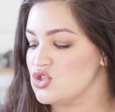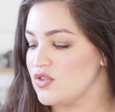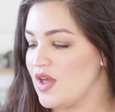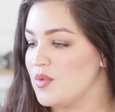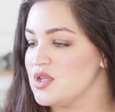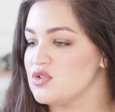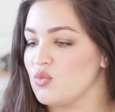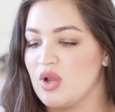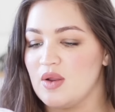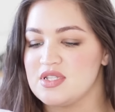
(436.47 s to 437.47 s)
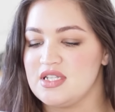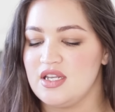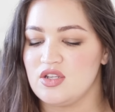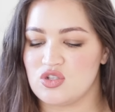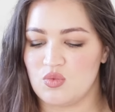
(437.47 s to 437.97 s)
So that was what I was
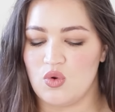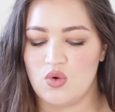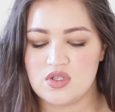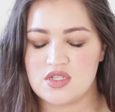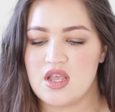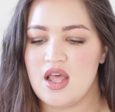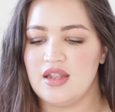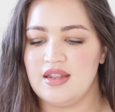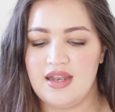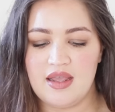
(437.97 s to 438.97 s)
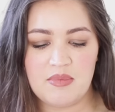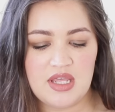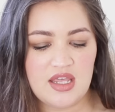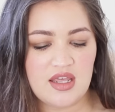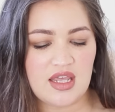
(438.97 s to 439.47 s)
leaning towards. Let
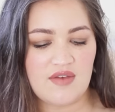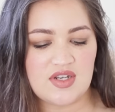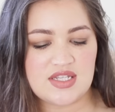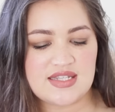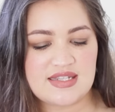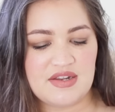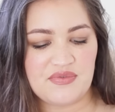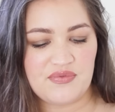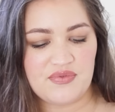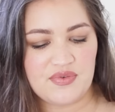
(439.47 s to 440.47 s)
me give it a sniff.